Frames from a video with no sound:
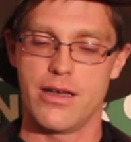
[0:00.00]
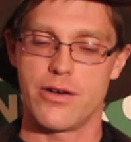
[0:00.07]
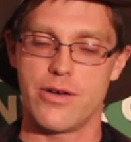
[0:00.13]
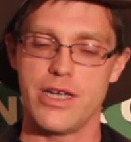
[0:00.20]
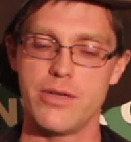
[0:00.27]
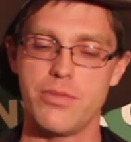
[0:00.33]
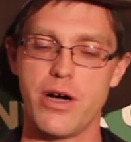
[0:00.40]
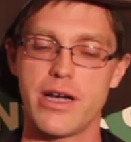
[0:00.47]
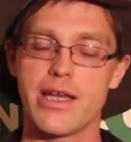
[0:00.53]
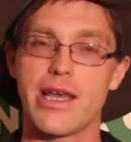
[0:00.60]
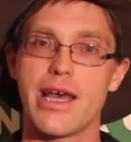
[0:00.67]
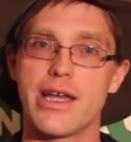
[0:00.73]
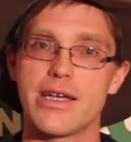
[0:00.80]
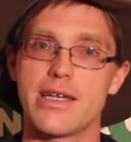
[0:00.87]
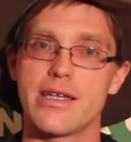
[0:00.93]
Green Party
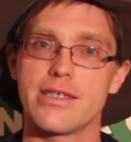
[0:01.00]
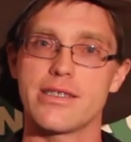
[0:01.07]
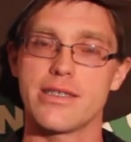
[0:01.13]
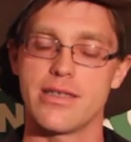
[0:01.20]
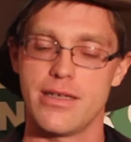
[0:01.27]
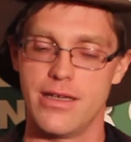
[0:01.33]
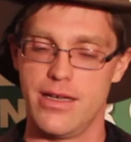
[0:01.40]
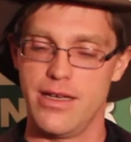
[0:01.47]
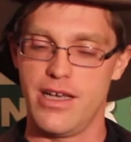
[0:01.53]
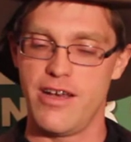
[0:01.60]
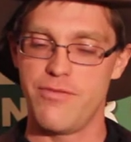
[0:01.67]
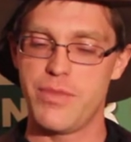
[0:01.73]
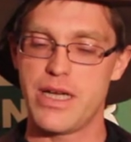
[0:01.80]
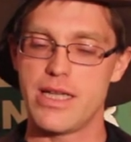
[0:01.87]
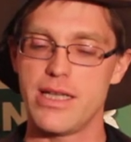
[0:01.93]
candidates
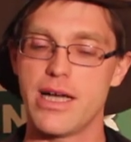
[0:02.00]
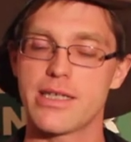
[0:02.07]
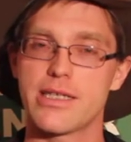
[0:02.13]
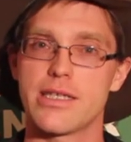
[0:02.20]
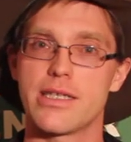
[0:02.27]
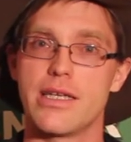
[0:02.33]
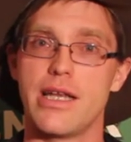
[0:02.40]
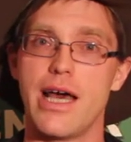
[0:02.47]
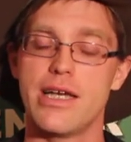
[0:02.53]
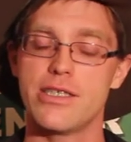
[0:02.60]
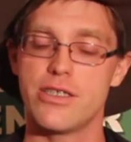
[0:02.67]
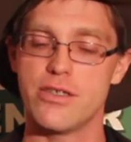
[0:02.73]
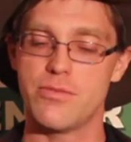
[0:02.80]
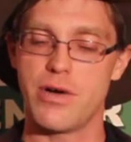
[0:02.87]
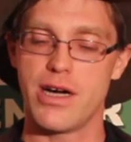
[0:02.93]
have been elected to
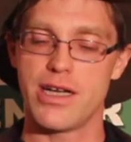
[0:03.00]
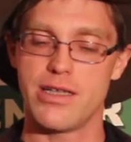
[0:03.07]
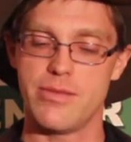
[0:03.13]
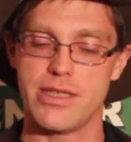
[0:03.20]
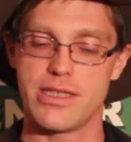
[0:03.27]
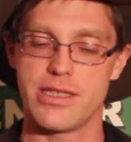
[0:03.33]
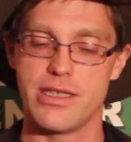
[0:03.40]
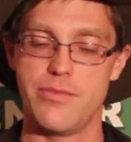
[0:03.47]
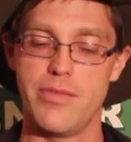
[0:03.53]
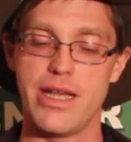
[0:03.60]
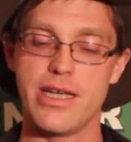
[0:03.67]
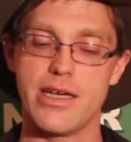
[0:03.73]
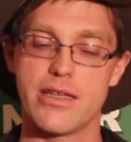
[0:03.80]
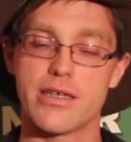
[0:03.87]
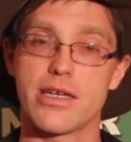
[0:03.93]
national parliaments in
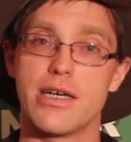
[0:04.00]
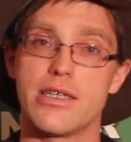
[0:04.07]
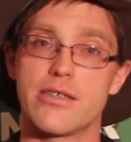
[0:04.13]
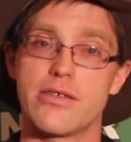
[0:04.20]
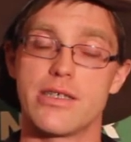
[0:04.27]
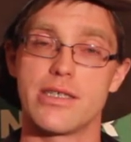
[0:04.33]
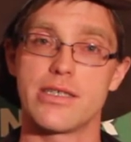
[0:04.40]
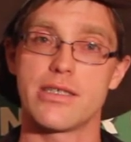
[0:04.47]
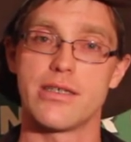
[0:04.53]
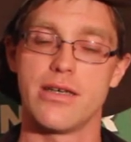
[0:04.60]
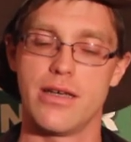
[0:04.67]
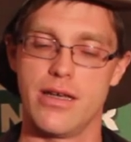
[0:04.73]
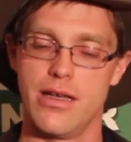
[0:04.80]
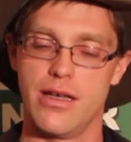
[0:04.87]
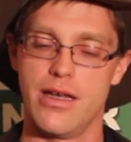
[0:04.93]
many other countries,
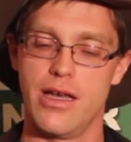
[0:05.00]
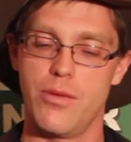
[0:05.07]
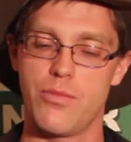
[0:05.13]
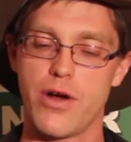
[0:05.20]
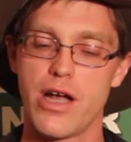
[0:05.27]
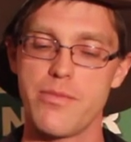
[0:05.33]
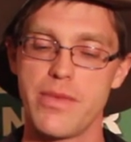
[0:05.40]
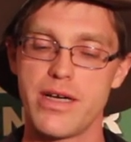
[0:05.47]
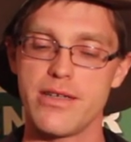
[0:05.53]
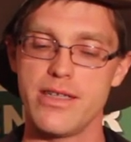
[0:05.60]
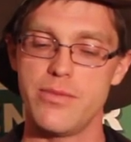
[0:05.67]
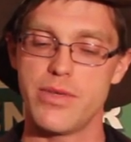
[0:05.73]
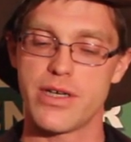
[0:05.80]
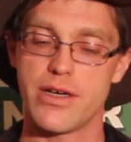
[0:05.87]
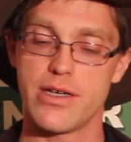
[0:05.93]

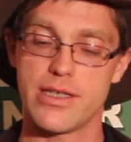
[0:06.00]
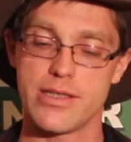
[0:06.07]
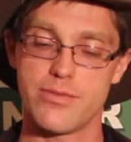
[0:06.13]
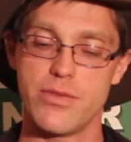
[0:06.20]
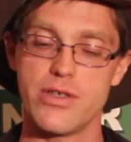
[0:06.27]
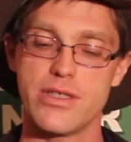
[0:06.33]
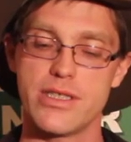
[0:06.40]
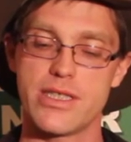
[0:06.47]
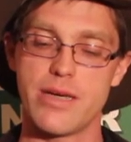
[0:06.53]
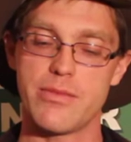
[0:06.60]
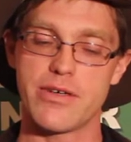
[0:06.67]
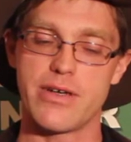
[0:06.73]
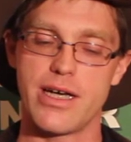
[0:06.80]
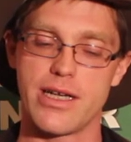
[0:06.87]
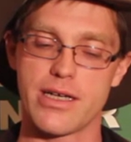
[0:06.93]
primarily because most
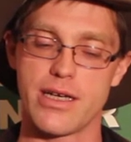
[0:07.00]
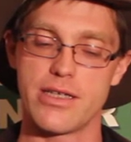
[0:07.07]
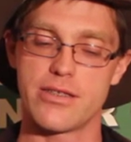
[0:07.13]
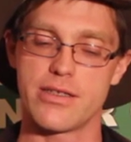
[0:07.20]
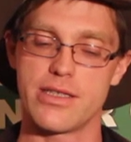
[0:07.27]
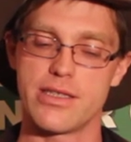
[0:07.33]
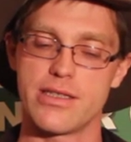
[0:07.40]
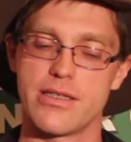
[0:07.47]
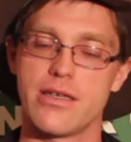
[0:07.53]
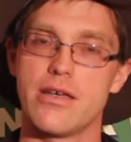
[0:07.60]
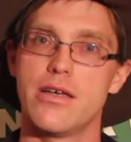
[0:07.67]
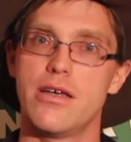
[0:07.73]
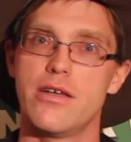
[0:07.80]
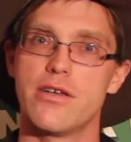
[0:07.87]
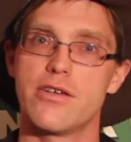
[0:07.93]
democratic countries
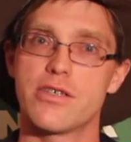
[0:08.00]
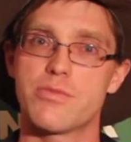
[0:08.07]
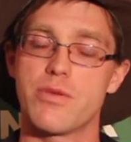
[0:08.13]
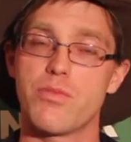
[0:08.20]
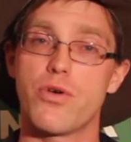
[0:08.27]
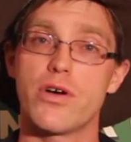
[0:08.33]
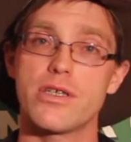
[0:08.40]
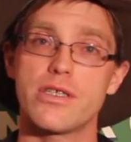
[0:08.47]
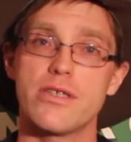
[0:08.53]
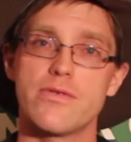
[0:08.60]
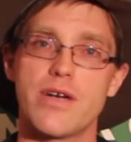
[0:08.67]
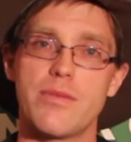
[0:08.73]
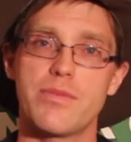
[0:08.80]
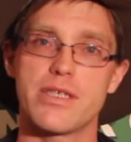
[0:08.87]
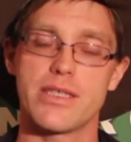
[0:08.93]
use proportional
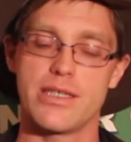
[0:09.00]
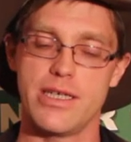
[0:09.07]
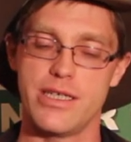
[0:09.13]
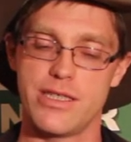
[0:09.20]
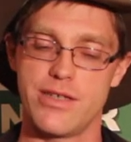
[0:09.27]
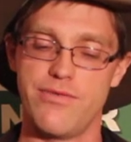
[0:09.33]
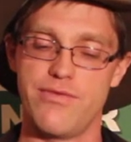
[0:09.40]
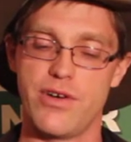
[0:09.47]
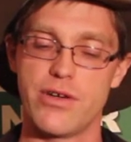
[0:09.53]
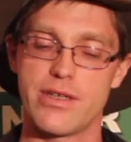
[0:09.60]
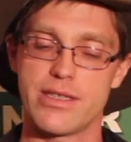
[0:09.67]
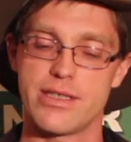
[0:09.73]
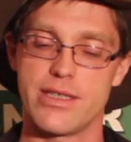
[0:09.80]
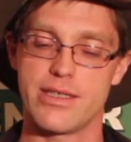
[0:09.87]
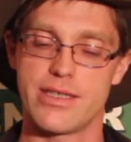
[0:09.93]
representation
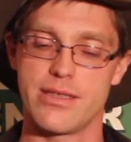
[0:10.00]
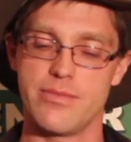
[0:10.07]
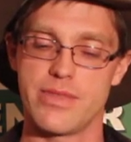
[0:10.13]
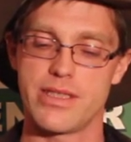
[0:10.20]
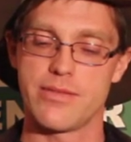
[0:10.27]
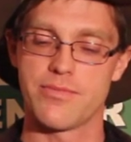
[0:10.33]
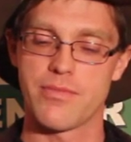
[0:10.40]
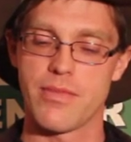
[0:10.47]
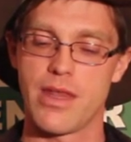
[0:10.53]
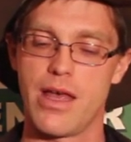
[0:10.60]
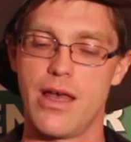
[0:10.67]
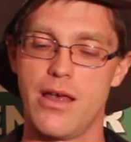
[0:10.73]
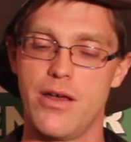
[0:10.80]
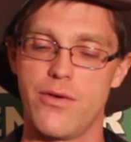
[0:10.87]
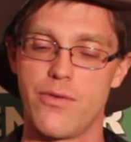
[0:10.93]
voting systems,
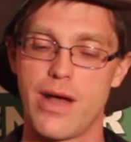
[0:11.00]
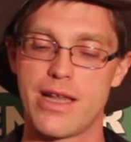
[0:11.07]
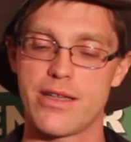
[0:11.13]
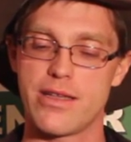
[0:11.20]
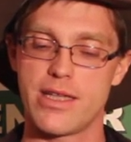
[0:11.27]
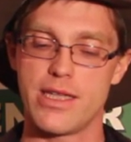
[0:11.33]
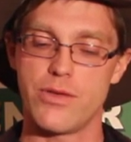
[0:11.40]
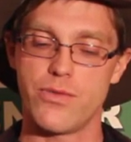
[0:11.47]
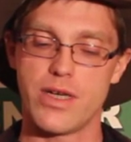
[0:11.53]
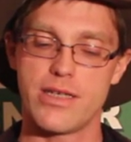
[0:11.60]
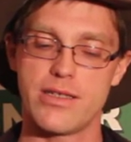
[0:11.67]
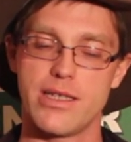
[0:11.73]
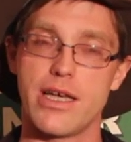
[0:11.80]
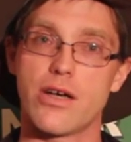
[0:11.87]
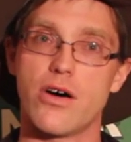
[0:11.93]
rather than the
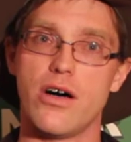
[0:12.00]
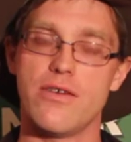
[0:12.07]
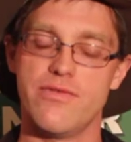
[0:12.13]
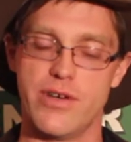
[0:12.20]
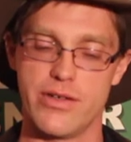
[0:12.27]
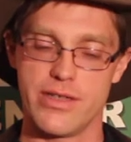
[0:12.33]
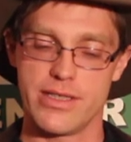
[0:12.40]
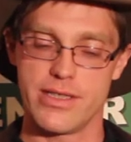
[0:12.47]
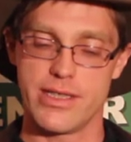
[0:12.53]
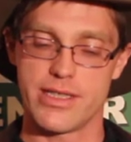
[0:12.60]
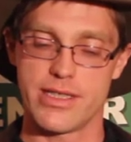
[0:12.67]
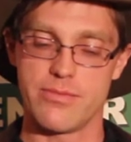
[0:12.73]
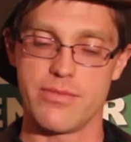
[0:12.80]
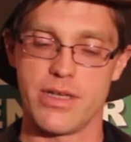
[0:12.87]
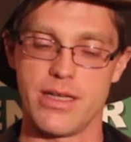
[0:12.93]
winner-take-all voting
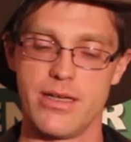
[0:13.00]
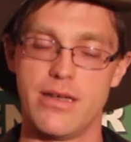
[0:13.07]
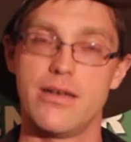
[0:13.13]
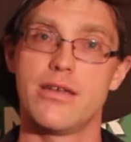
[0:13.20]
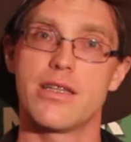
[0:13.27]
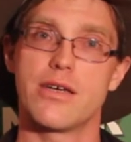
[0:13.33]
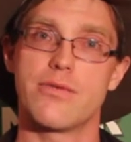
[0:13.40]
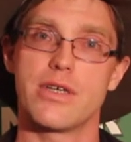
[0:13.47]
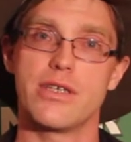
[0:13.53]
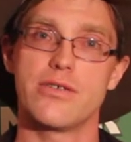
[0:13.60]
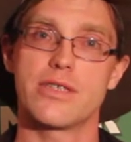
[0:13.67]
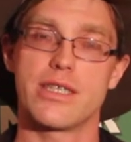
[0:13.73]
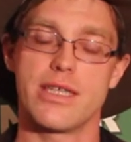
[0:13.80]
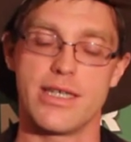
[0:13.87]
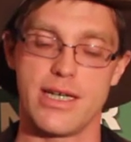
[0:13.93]
system that we
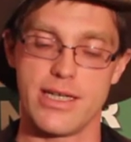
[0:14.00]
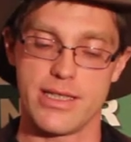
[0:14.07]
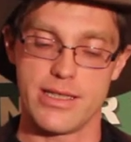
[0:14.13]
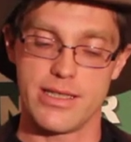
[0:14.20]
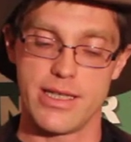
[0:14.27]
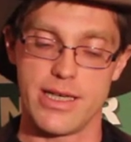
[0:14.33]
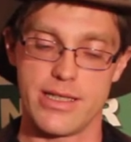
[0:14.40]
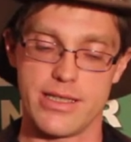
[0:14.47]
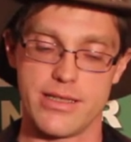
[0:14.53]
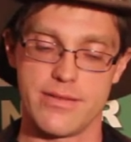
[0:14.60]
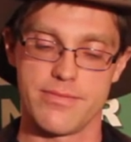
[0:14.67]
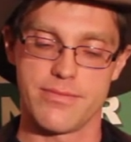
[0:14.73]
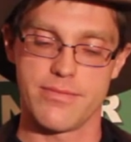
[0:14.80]
use in the United States.